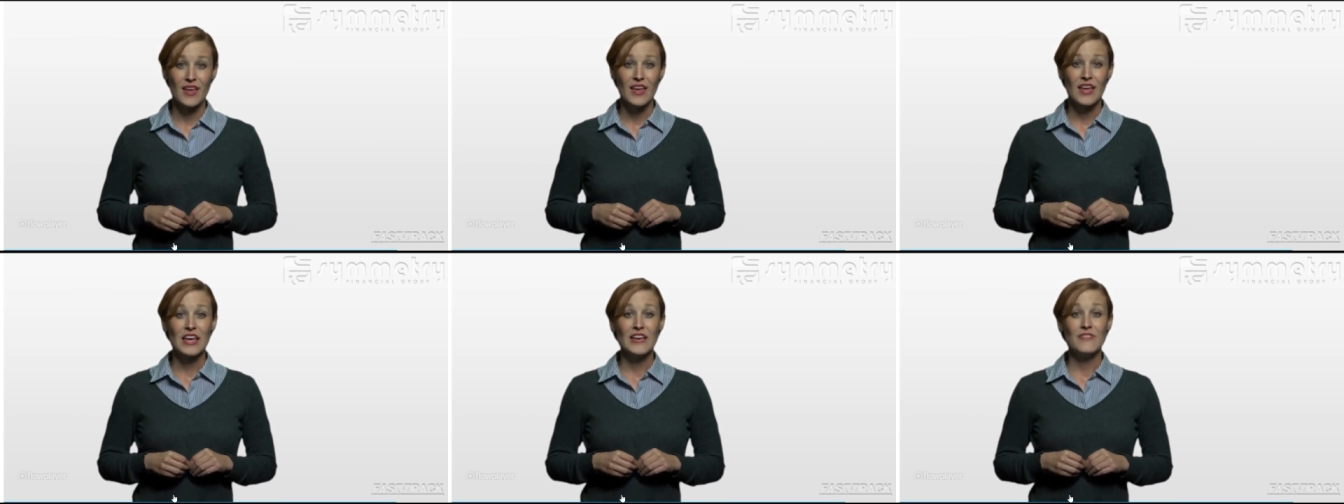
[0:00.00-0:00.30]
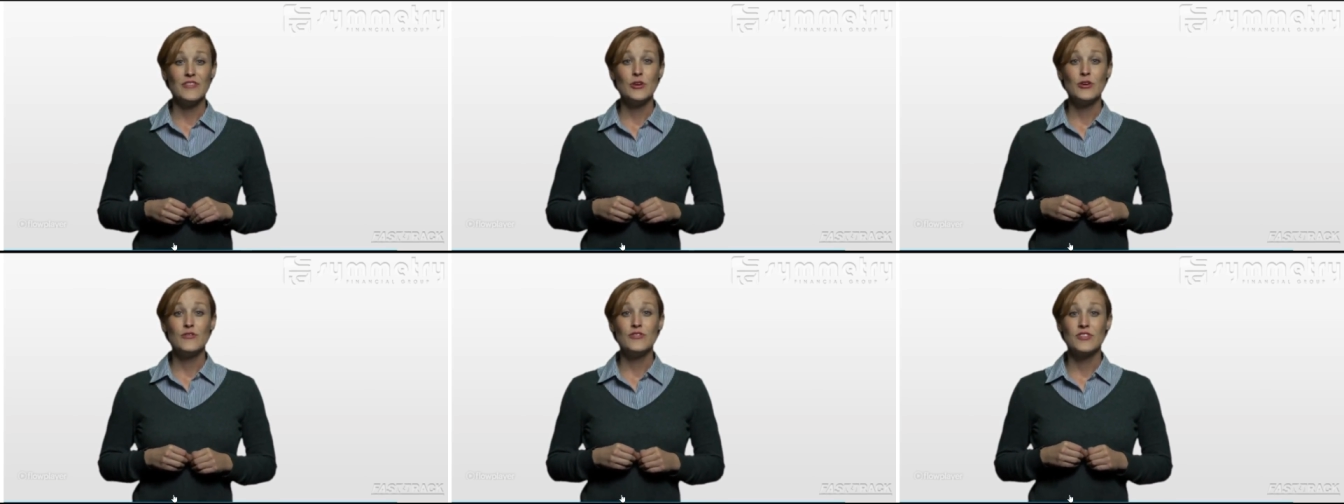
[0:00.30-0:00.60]

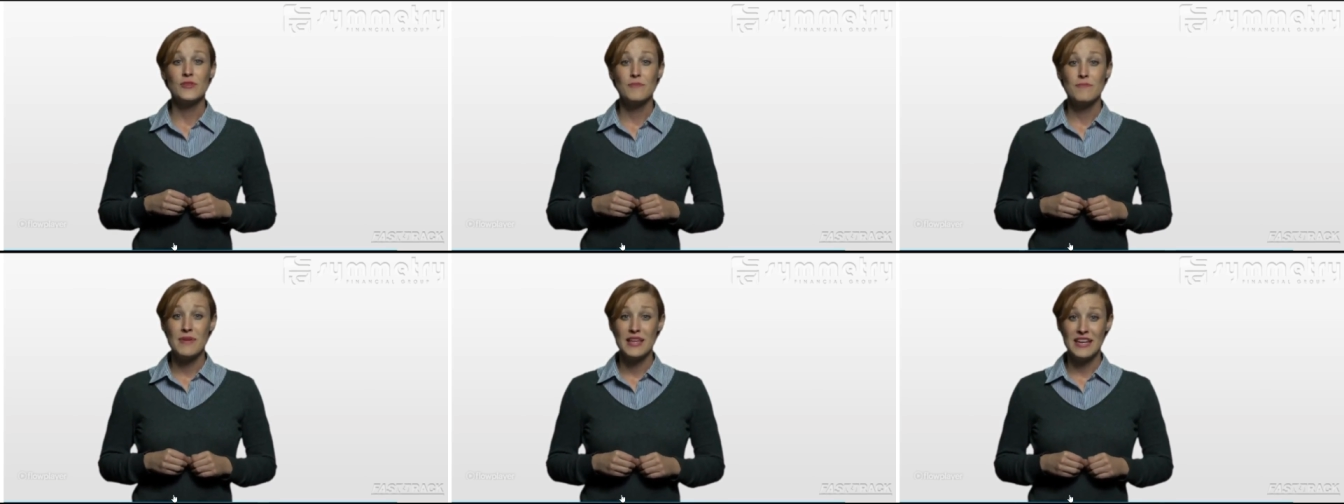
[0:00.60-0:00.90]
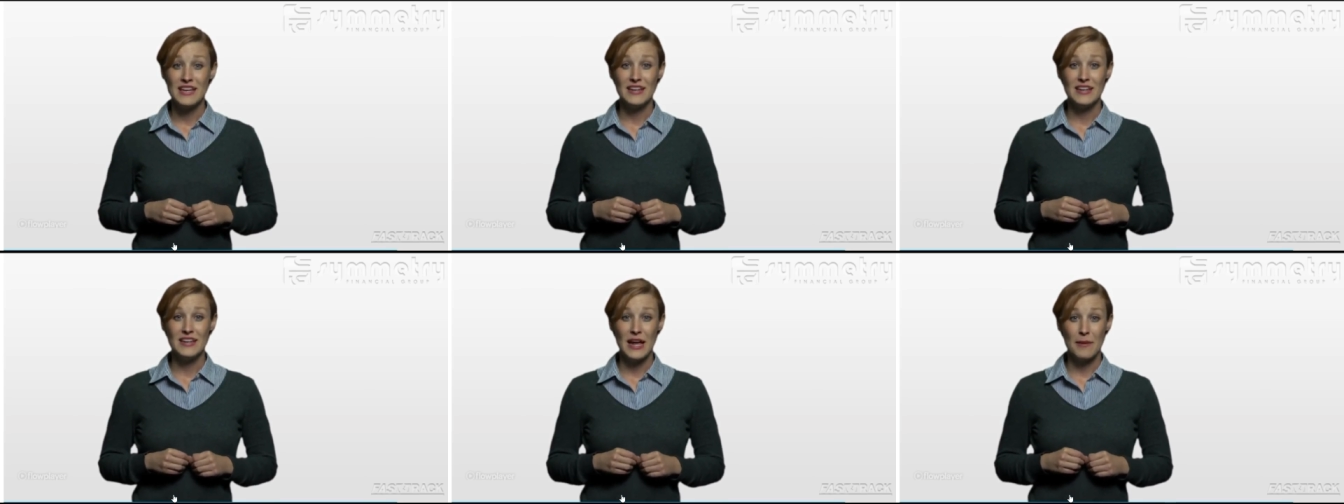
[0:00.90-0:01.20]
If you have
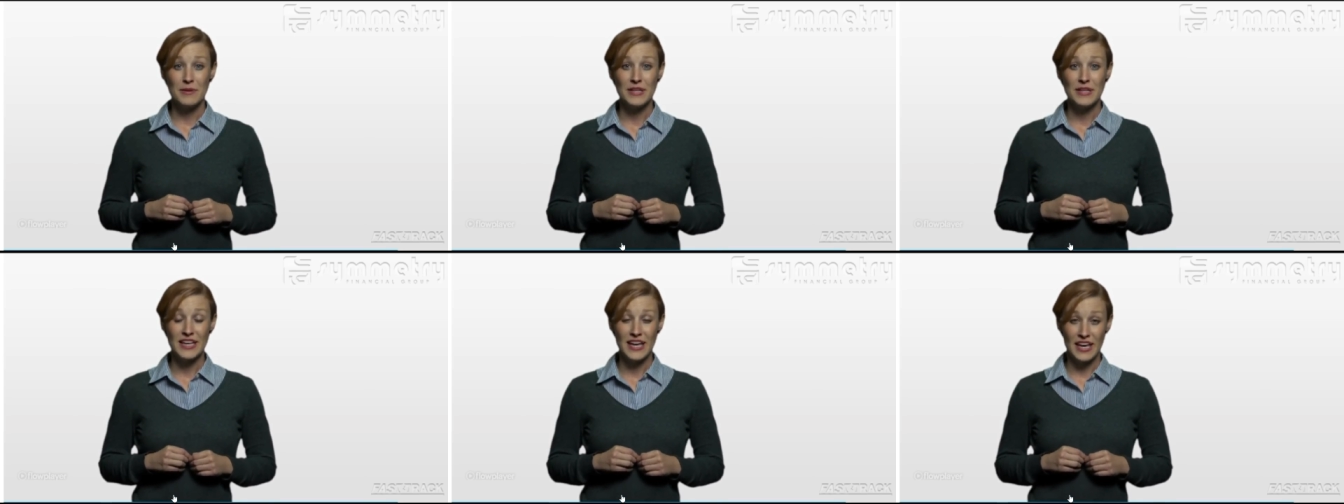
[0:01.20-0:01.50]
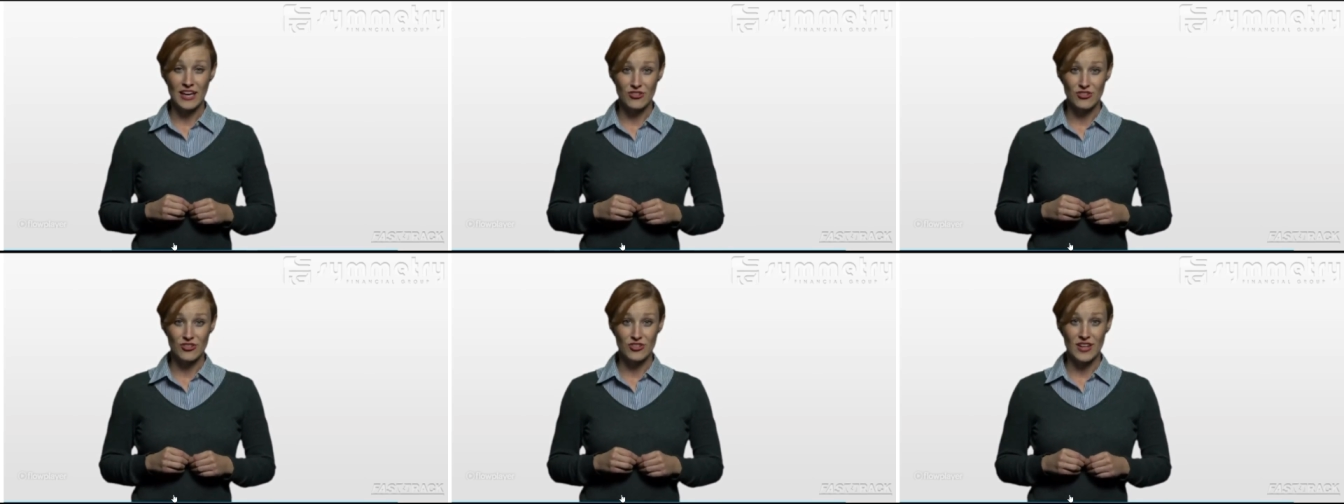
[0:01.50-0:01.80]
submitted an
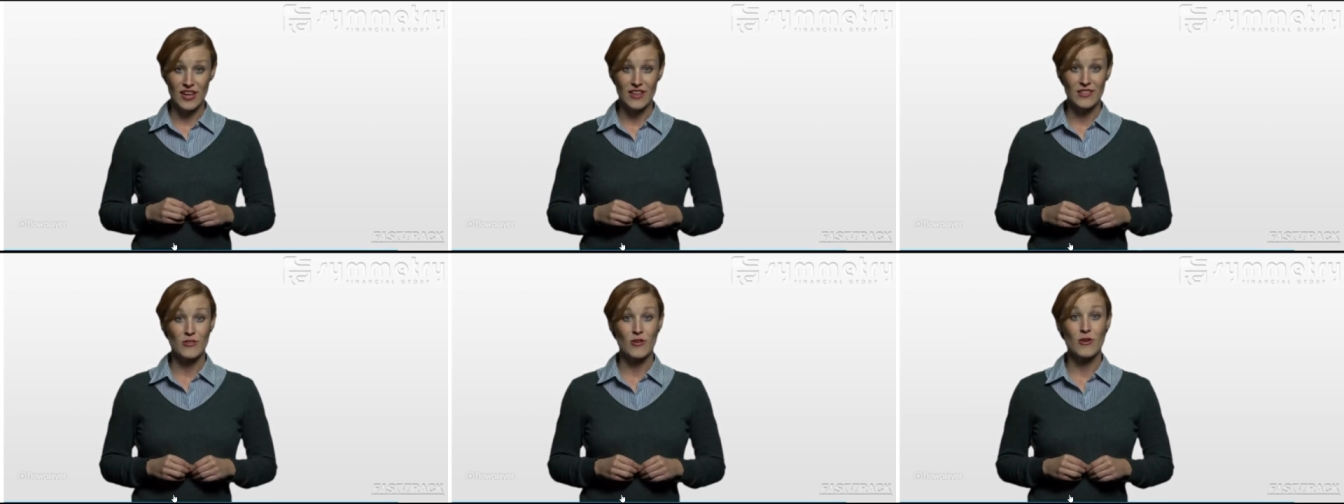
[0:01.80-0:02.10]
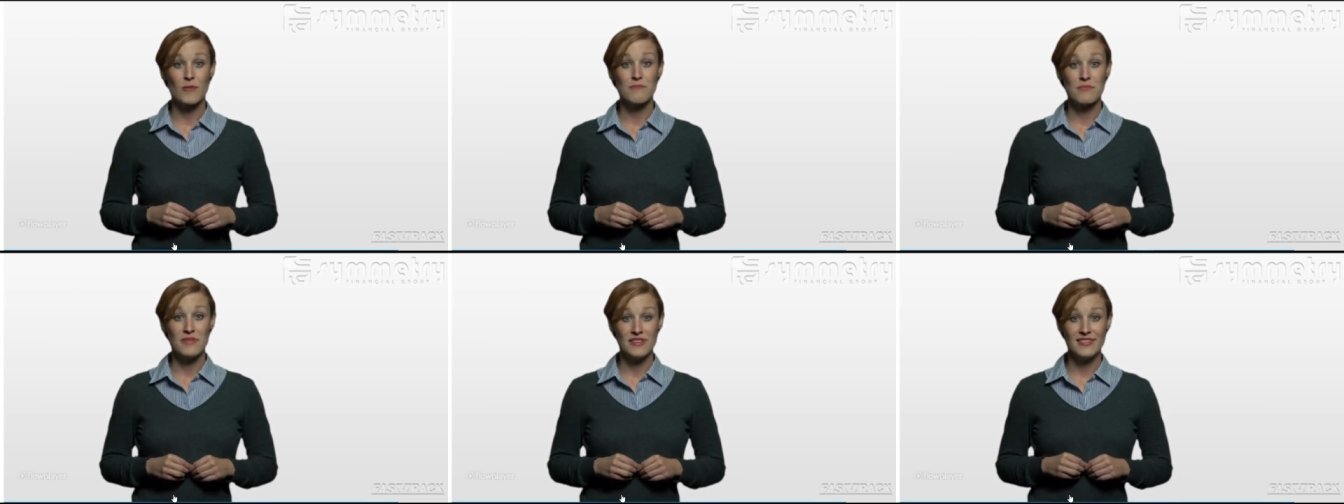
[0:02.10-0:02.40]
application and there
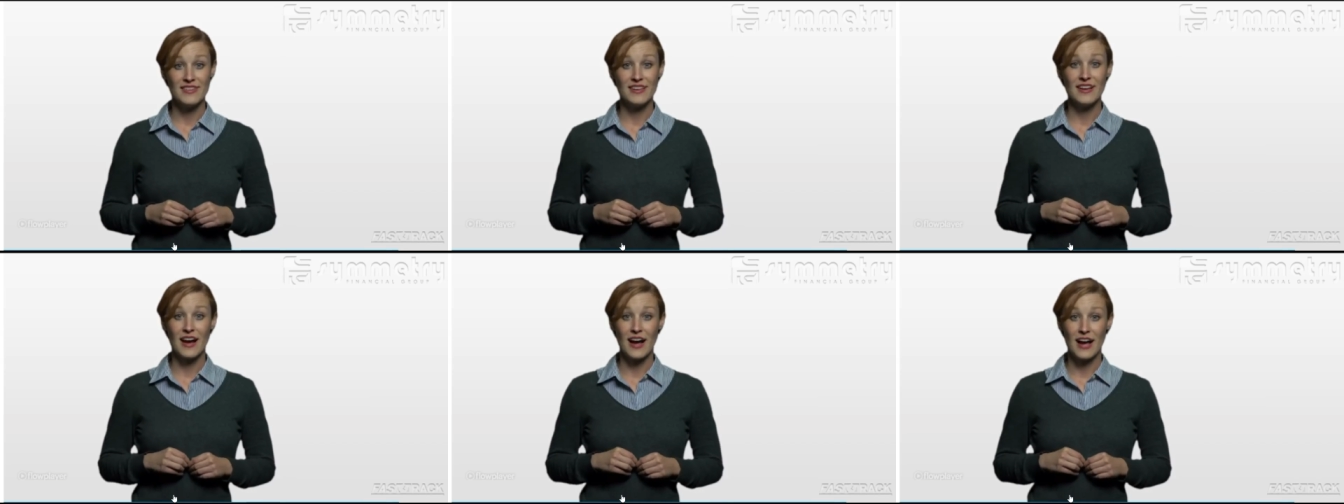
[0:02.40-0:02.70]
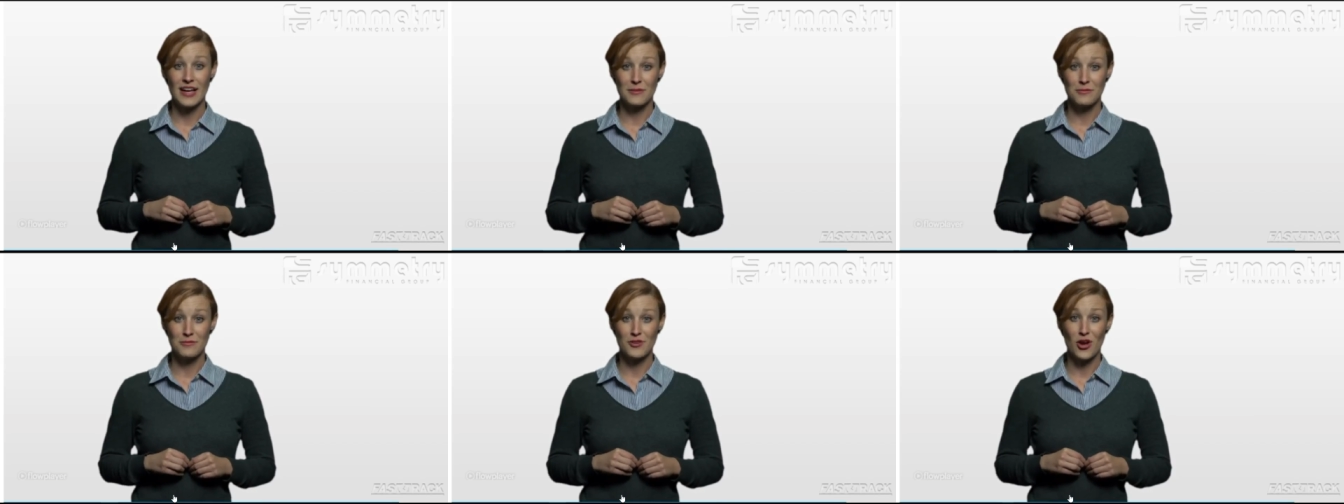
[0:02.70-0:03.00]
are missing
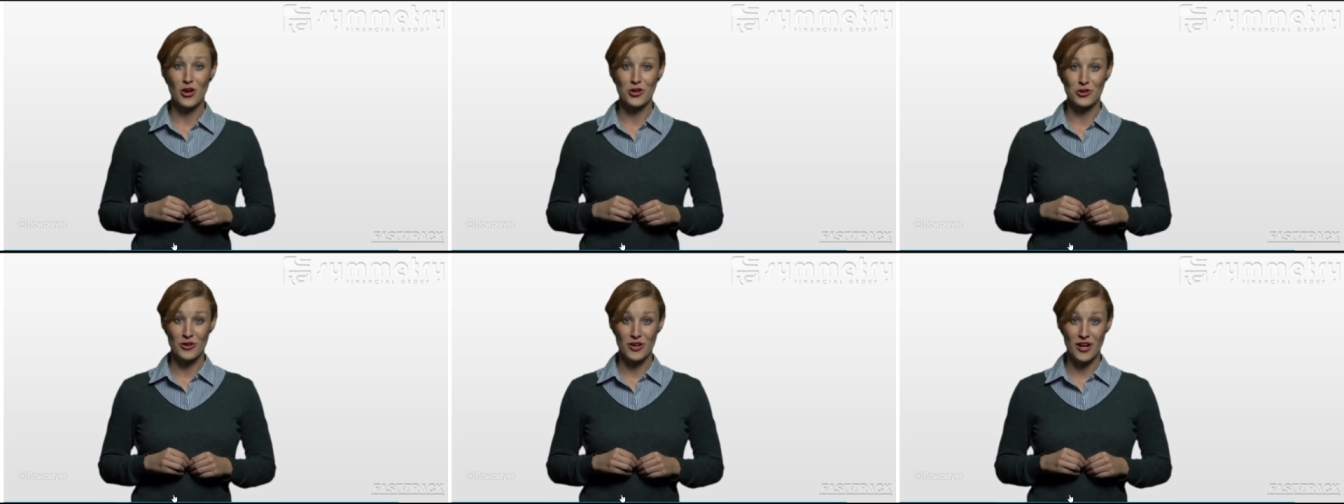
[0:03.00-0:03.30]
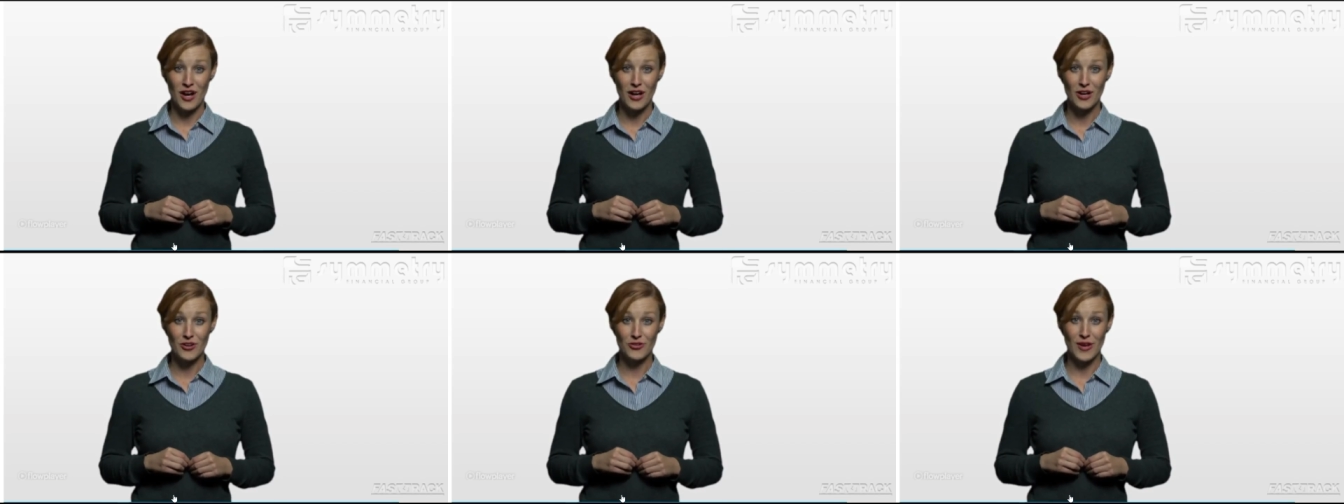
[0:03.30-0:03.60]
items on your
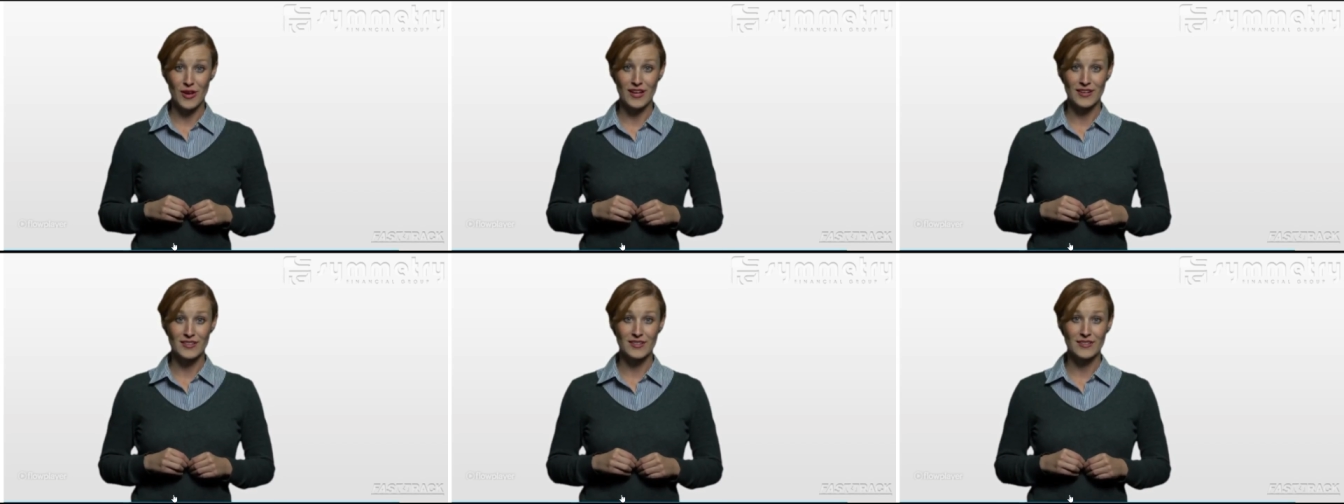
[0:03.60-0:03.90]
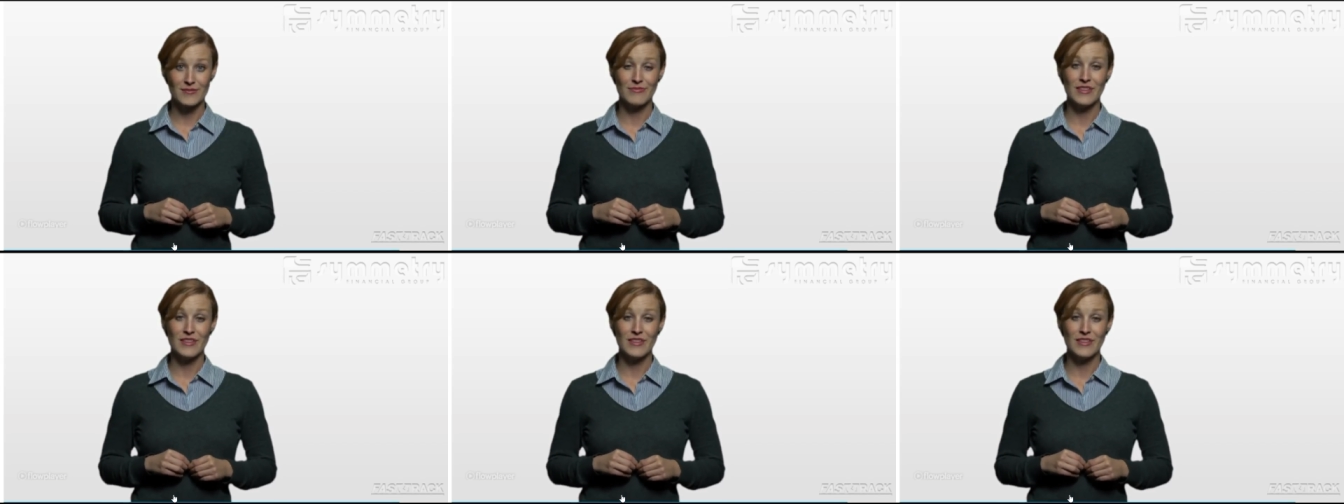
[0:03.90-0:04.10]
contract,